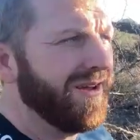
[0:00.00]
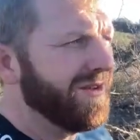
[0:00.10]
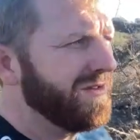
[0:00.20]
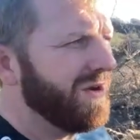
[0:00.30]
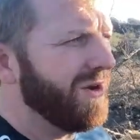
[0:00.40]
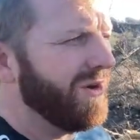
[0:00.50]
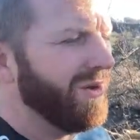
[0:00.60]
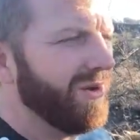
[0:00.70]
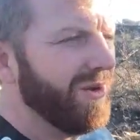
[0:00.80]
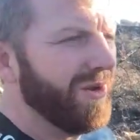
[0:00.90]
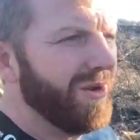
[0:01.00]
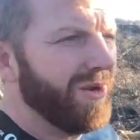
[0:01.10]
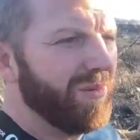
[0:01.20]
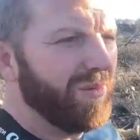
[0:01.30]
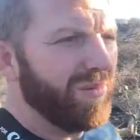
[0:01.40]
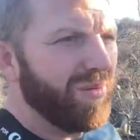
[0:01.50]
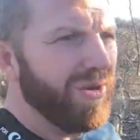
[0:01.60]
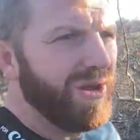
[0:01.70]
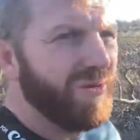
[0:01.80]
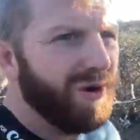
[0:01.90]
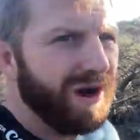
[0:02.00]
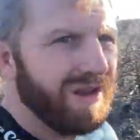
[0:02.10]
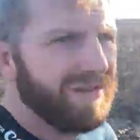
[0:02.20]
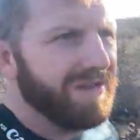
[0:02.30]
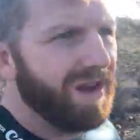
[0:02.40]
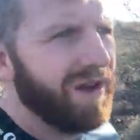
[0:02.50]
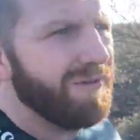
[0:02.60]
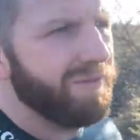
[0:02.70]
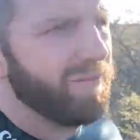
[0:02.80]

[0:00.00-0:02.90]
So pretty rugged stuff,